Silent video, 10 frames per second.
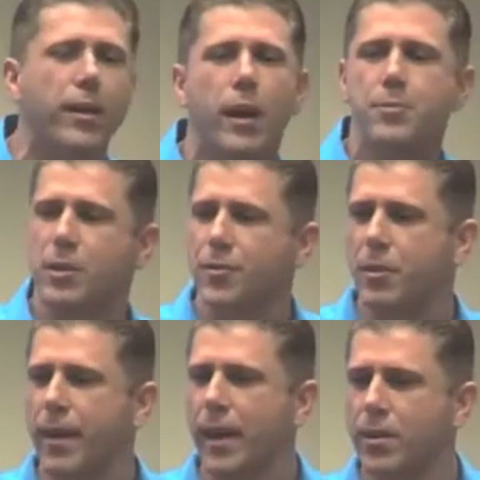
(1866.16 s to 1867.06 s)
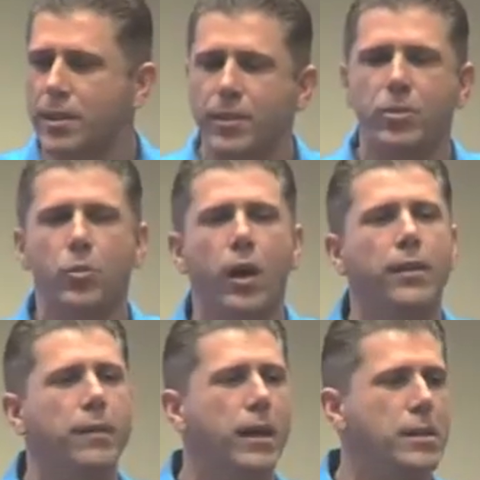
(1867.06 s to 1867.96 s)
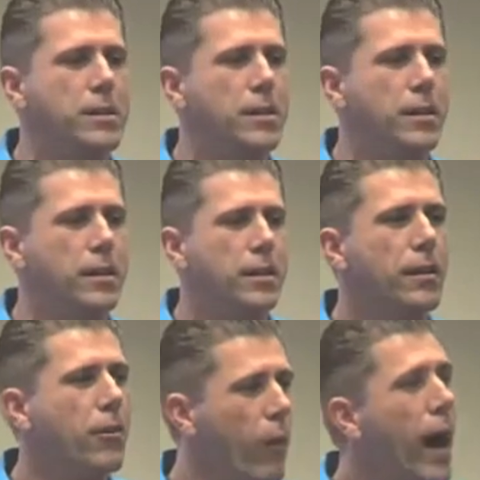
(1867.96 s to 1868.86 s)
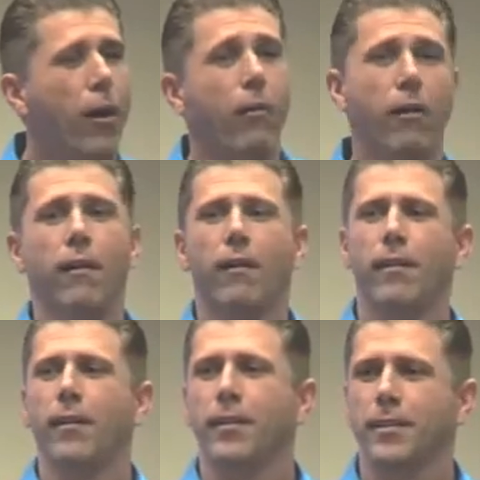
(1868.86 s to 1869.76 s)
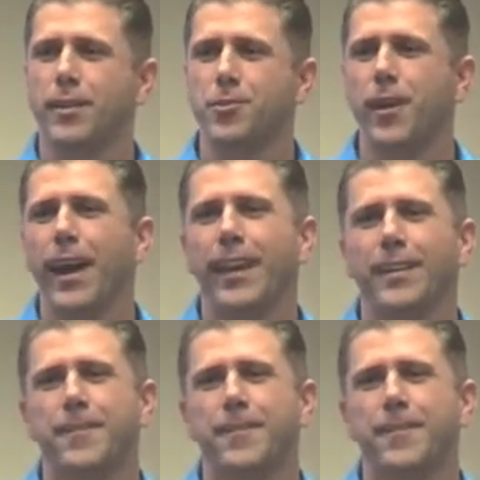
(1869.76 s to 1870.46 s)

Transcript: cups of tomatoes, and two watermelons. Wow, that's right.